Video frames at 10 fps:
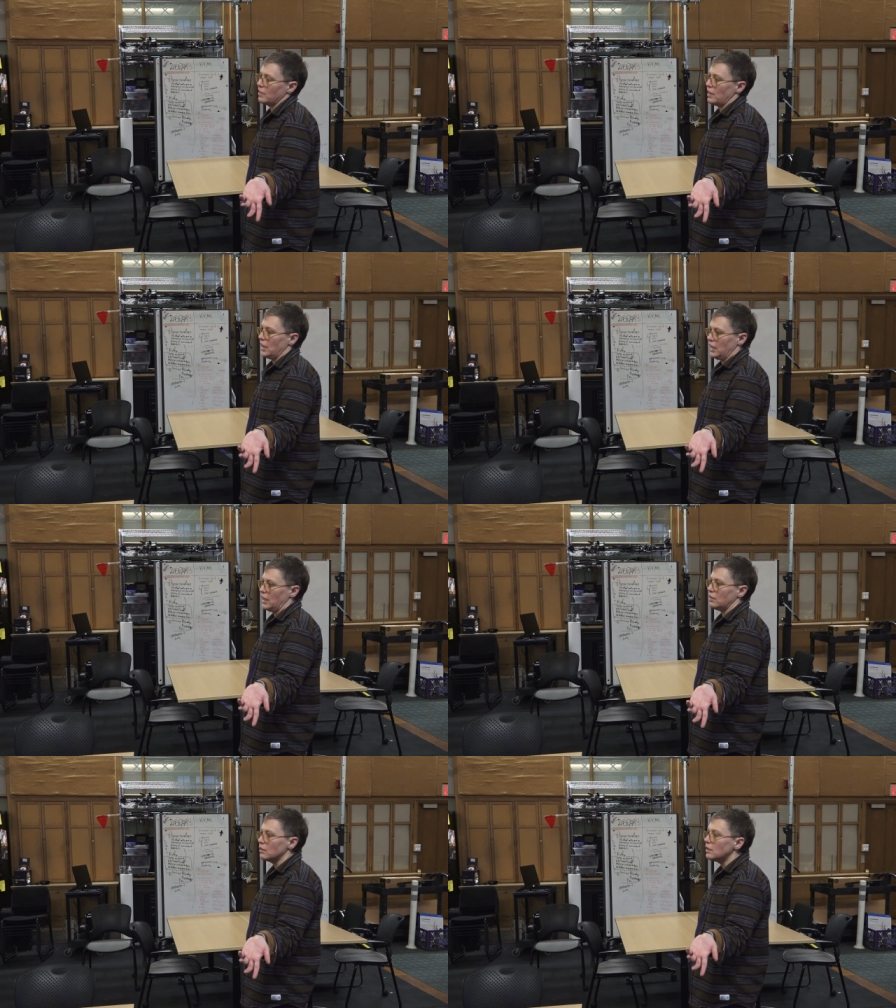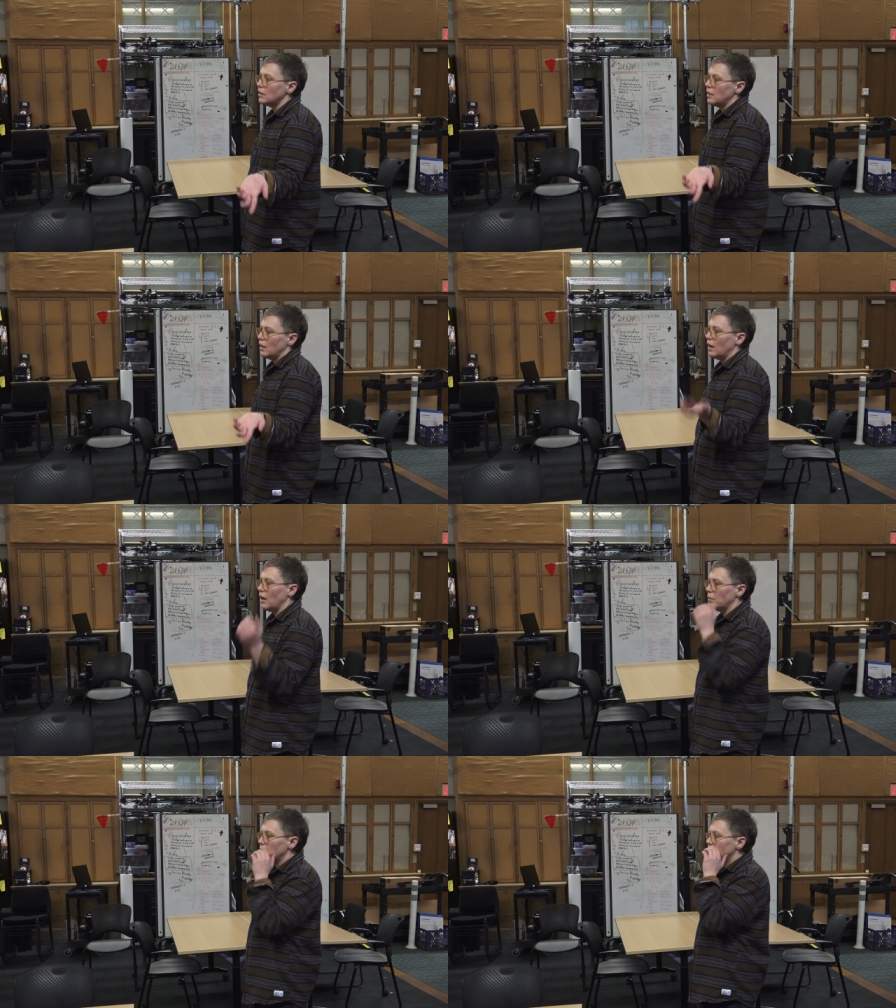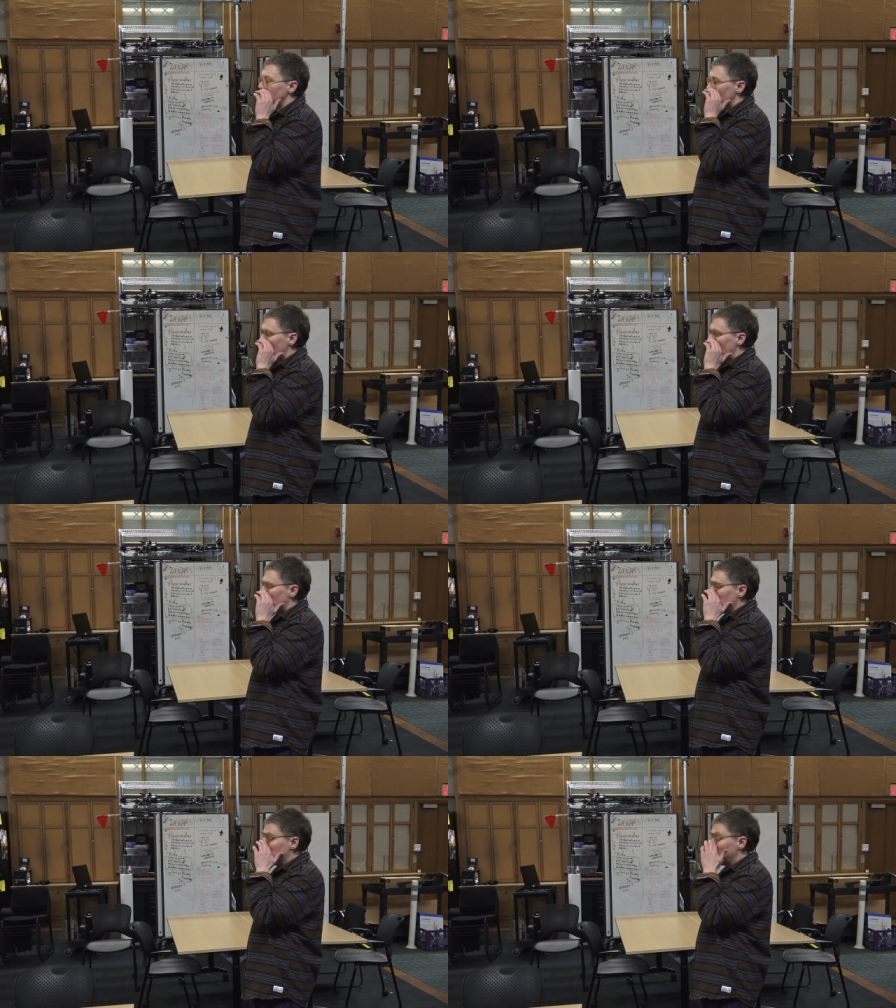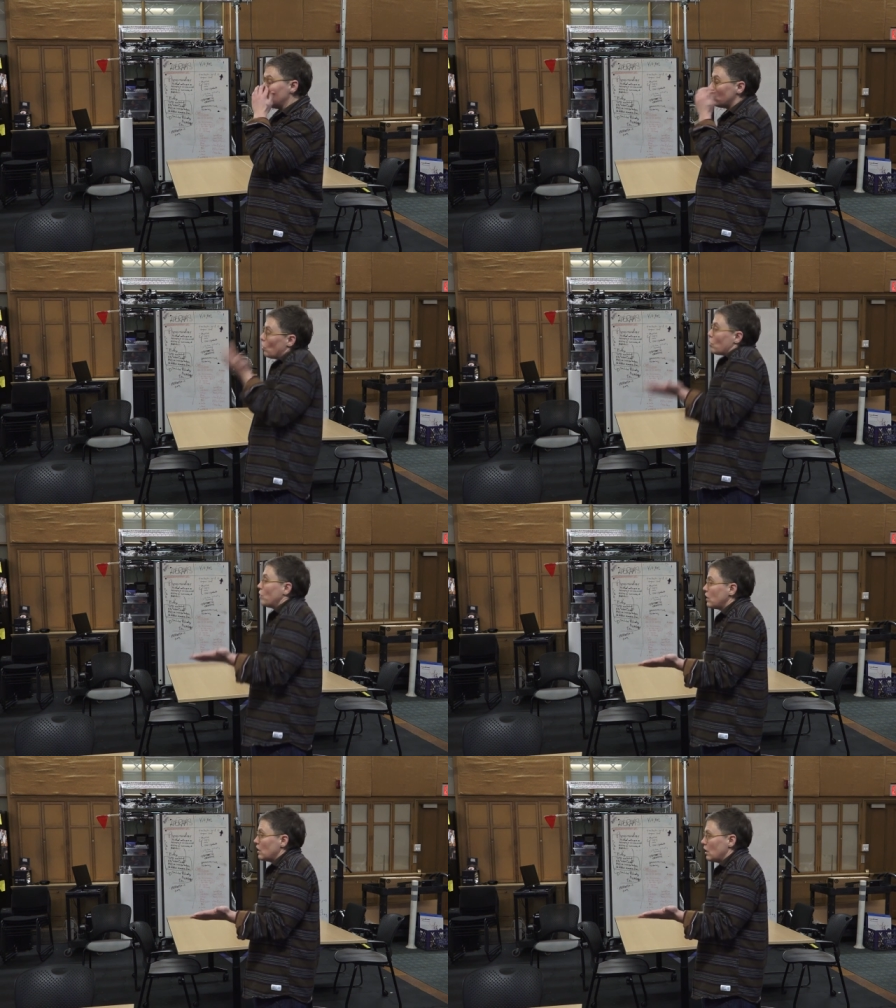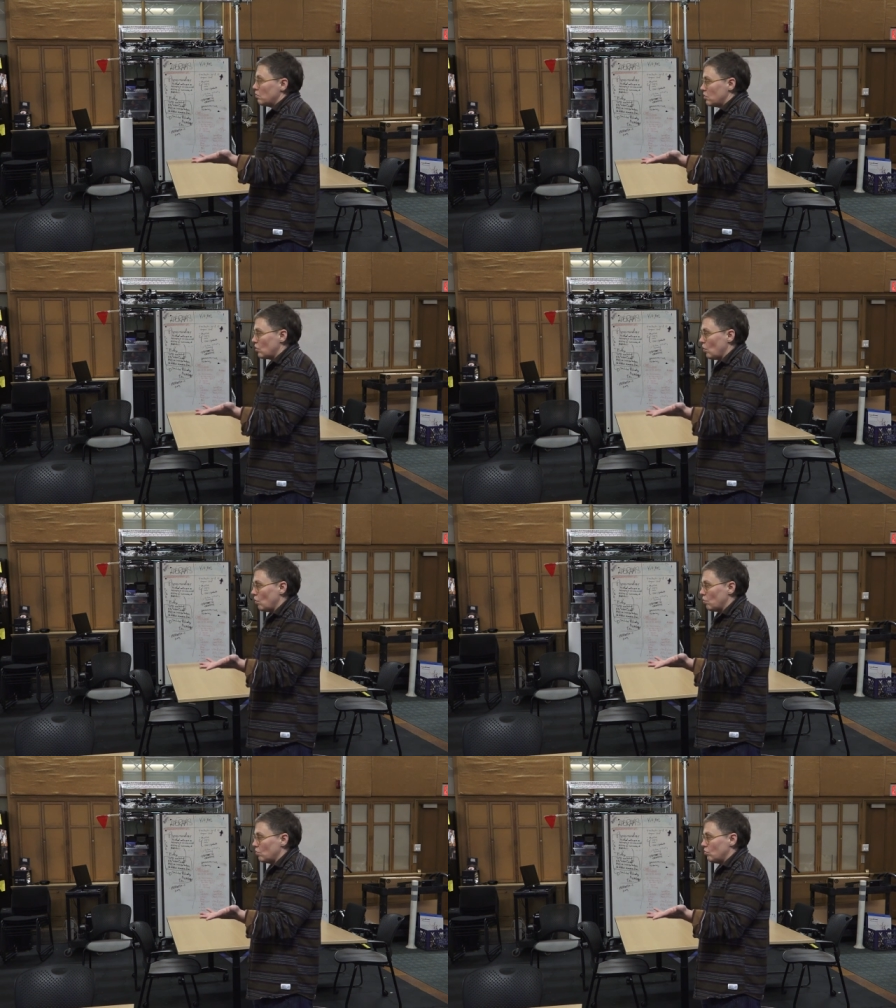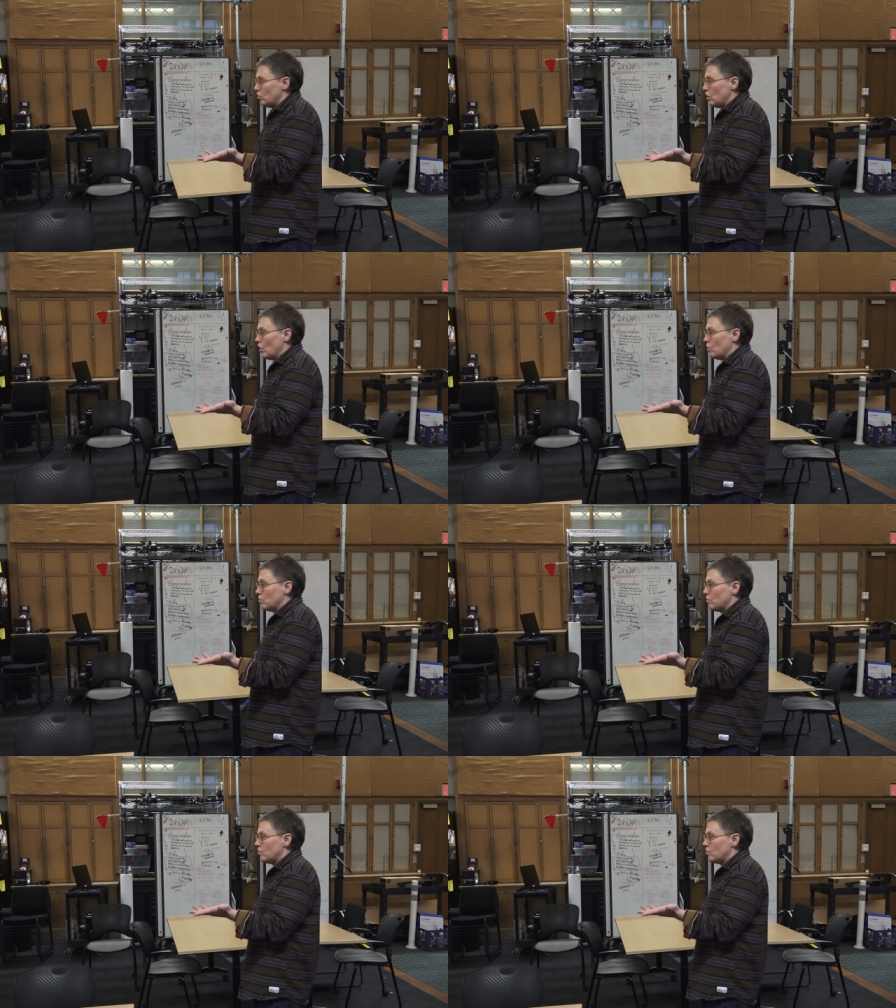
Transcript: that they need. And, you know, it's your curriculum, so, you know,